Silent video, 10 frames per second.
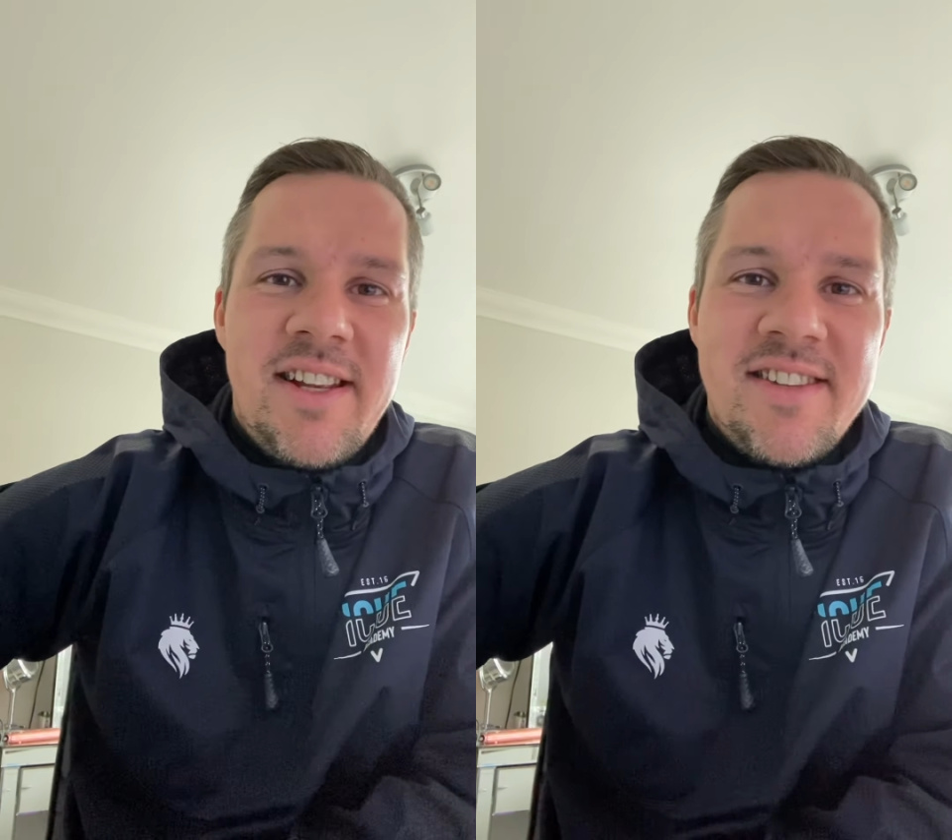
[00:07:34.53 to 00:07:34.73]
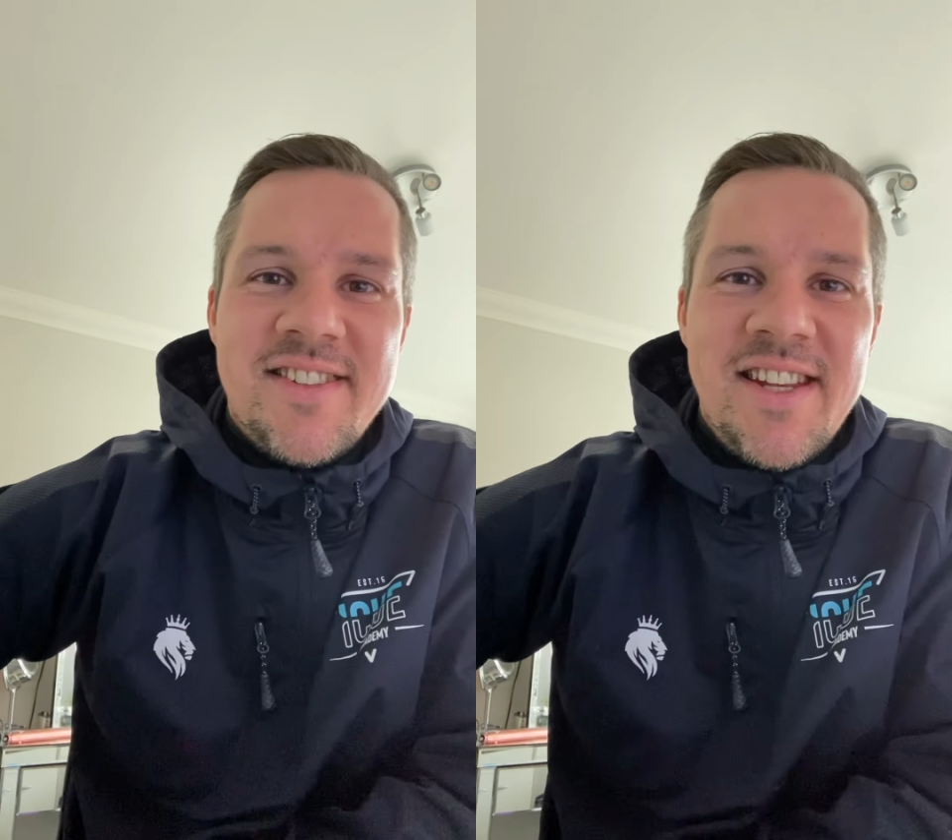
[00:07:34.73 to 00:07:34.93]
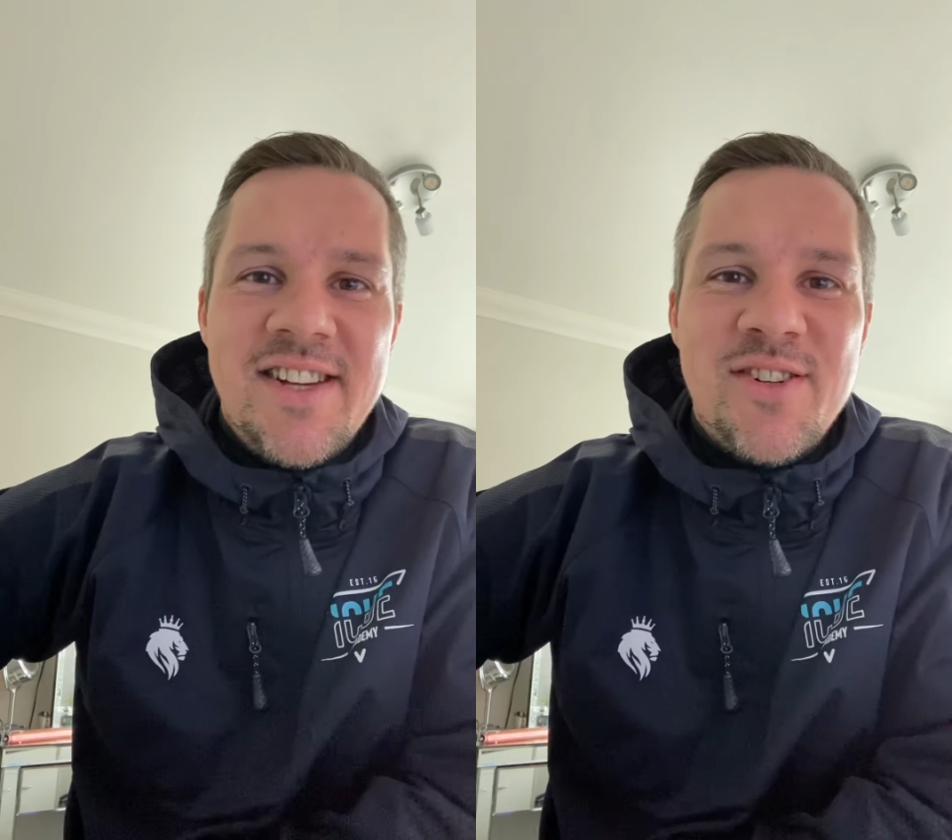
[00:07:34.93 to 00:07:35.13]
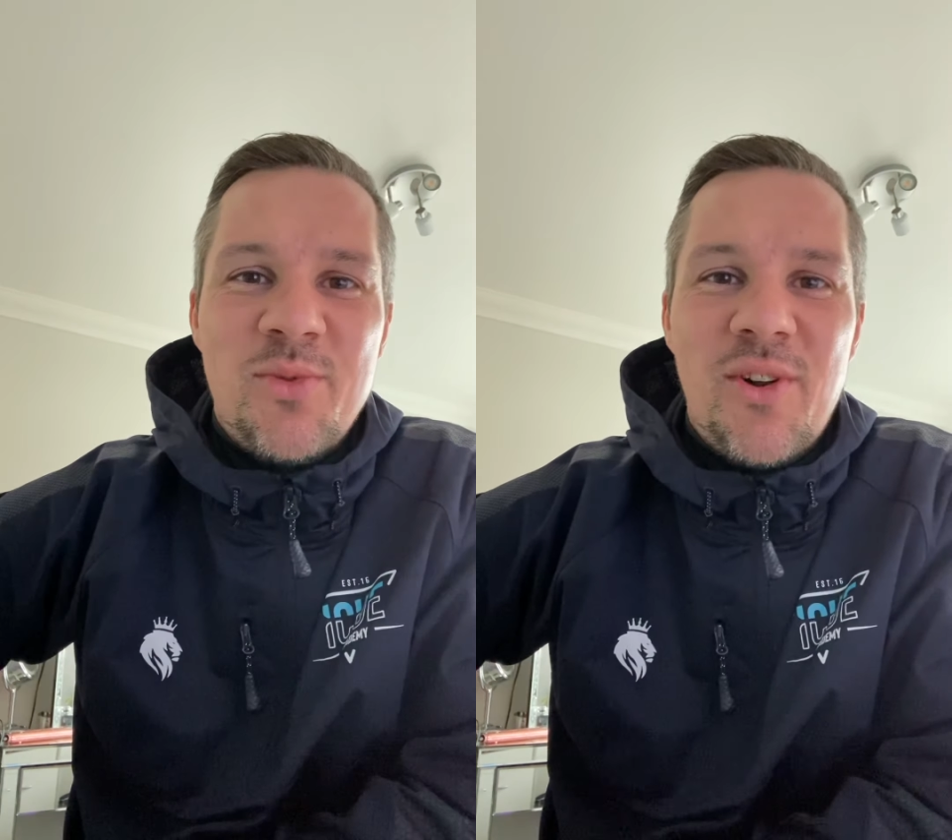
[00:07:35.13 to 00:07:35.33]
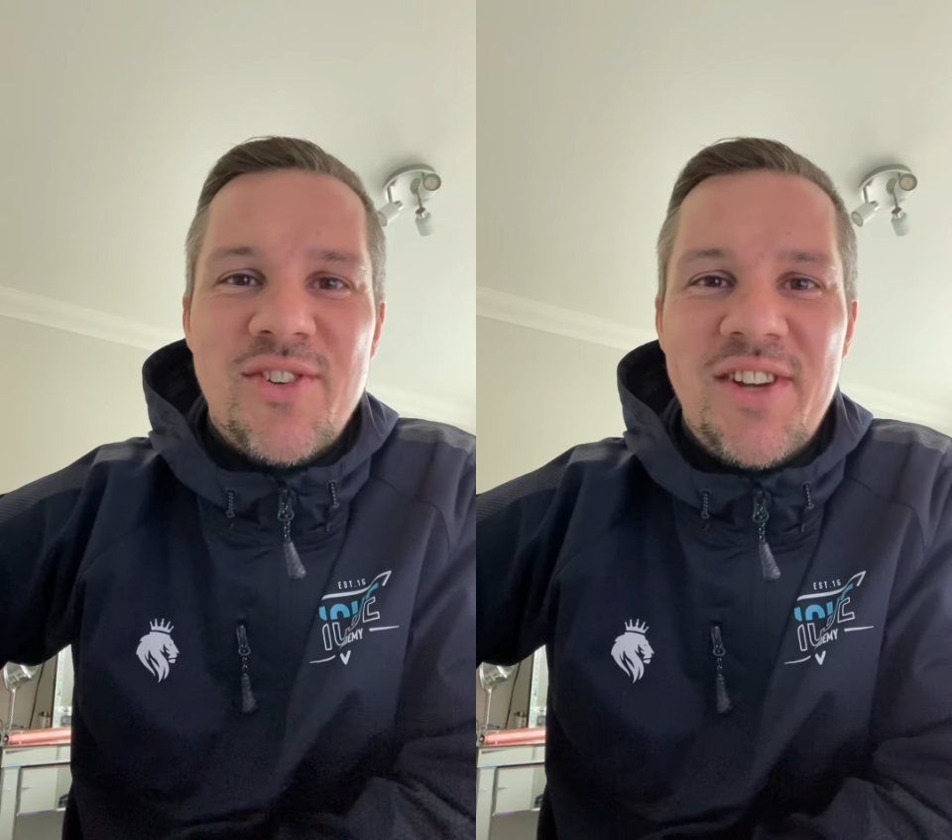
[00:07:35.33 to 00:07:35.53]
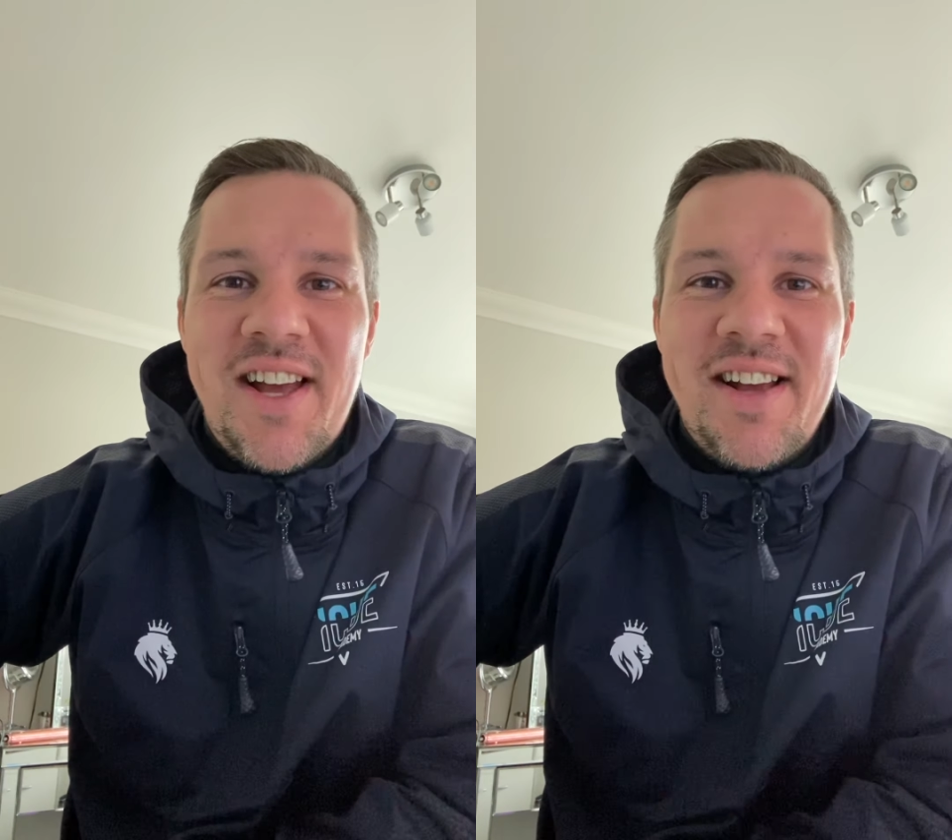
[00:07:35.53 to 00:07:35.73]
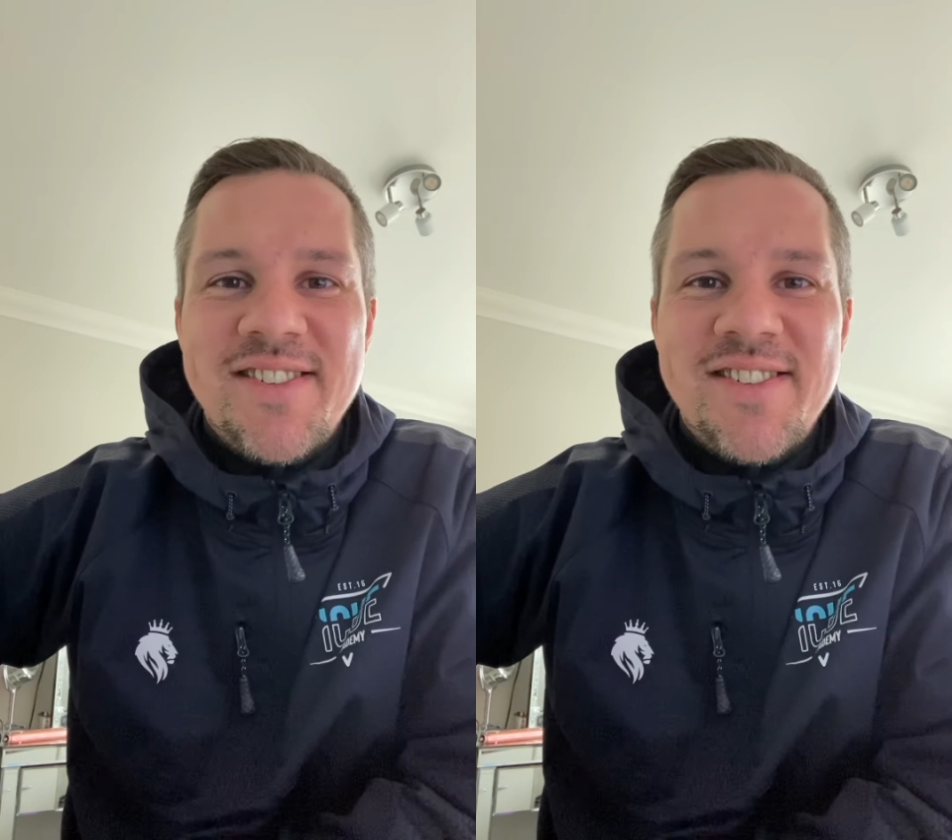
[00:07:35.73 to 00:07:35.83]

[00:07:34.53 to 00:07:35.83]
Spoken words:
in stitches watching that.